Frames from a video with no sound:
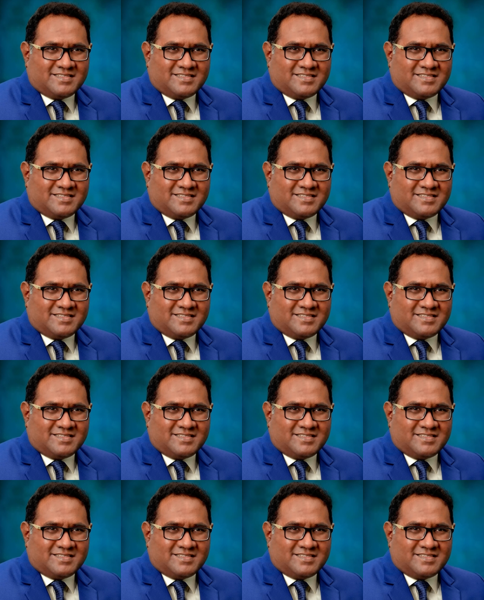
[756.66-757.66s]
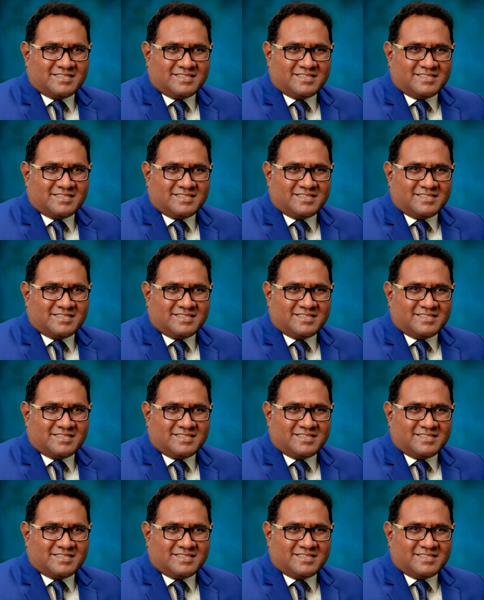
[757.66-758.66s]

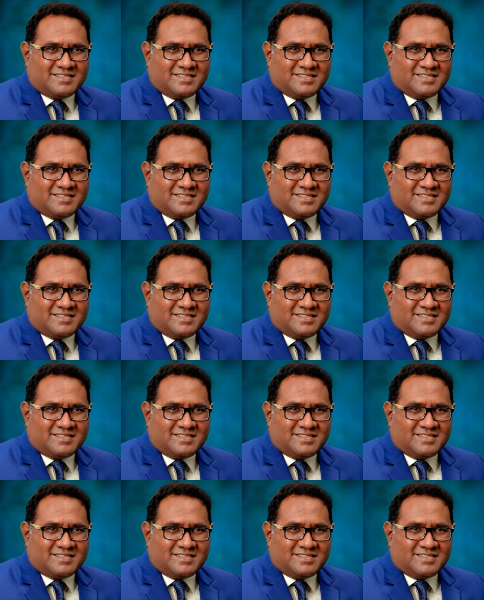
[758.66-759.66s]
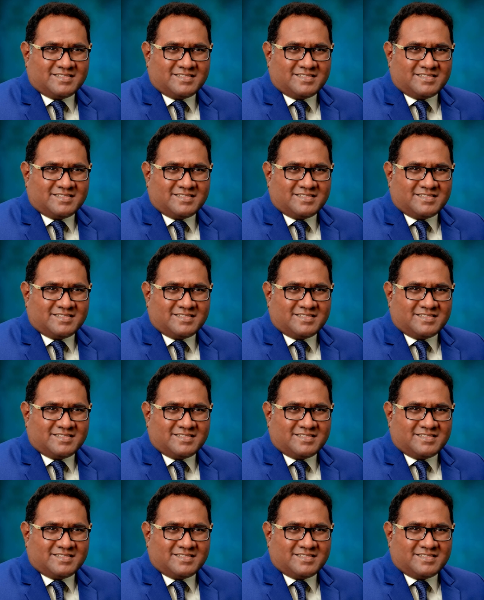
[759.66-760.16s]
[no speech]